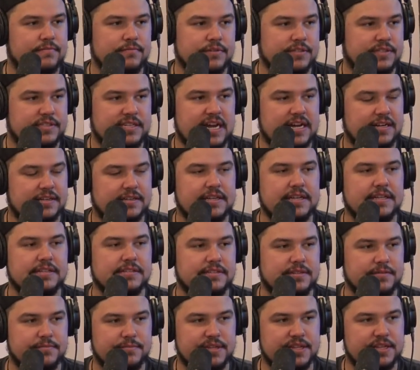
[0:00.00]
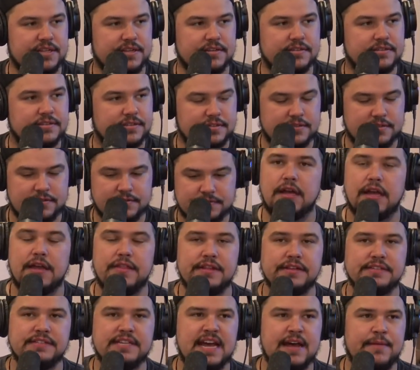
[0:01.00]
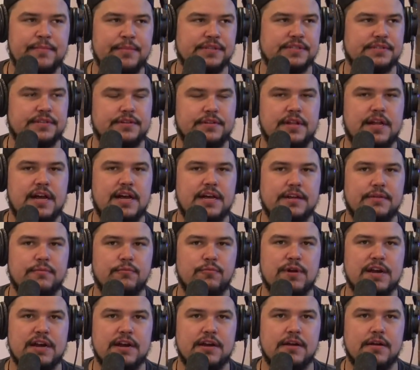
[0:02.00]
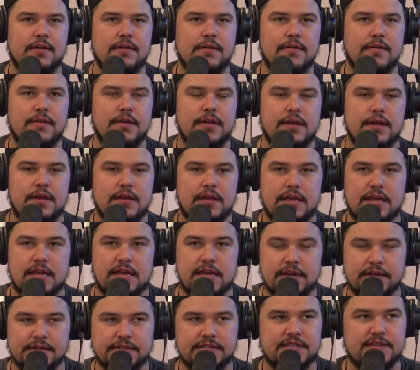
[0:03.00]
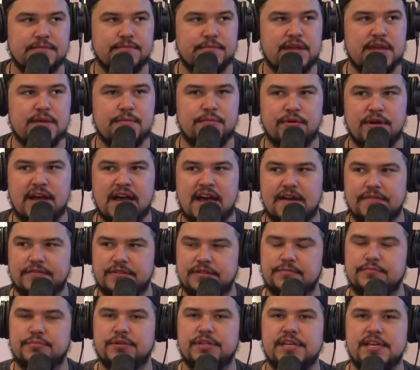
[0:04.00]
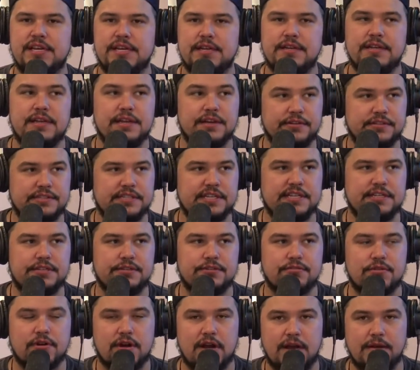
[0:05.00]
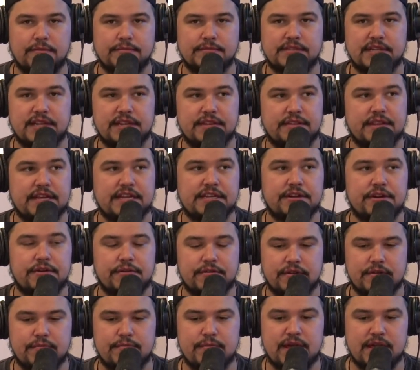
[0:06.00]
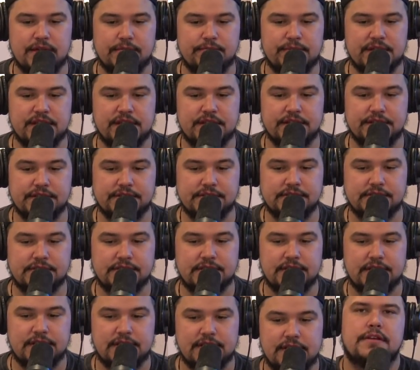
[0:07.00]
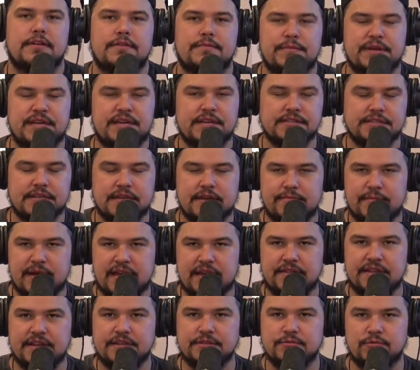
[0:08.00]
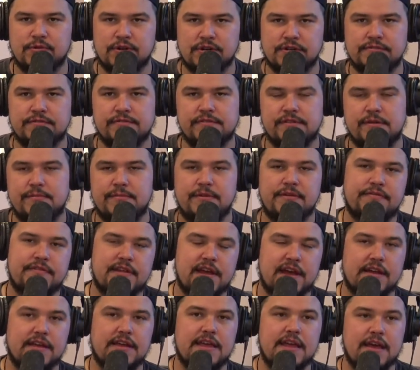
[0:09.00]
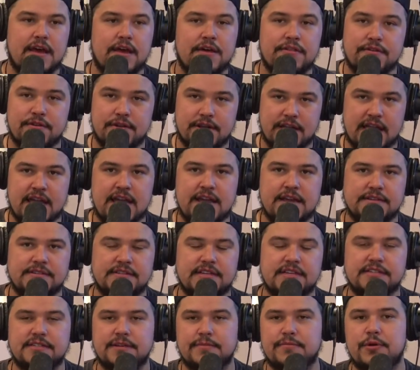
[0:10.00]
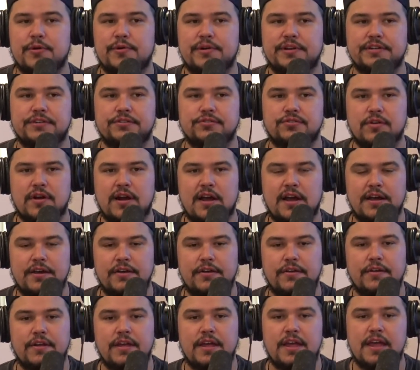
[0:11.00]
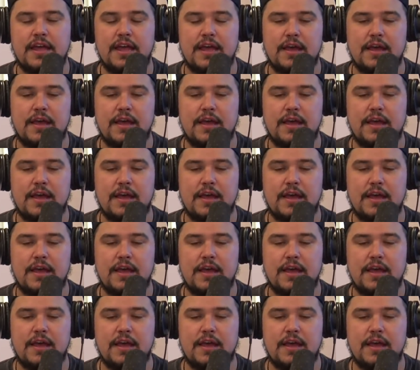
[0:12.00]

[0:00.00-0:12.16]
was stacked against him in this. And this happens a lot where innocent people have to plead guilty to crimes that they don't commit because it can make things worse for them if that other case ends up going to trial